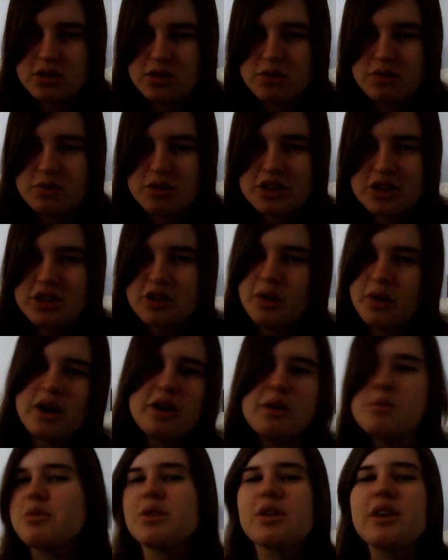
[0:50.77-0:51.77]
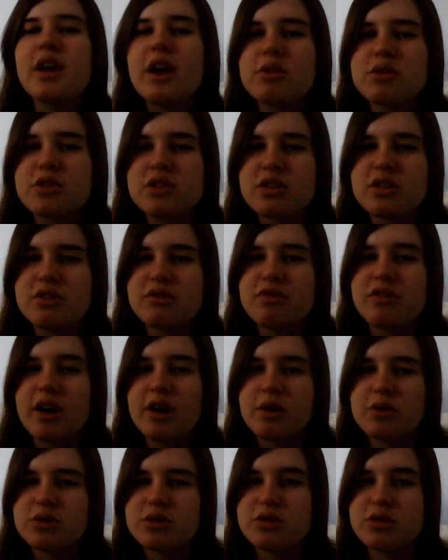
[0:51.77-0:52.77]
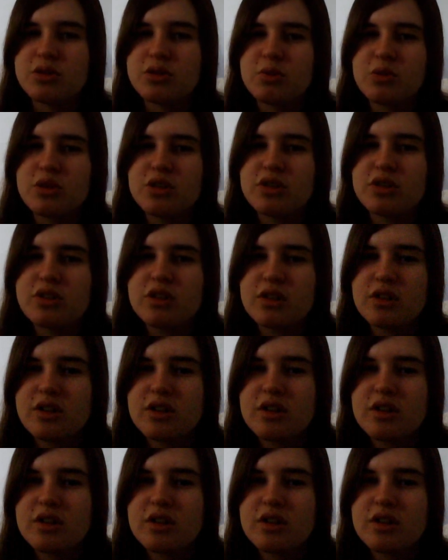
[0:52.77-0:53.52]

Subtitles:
don't really know how to pronounce the vowels in the word,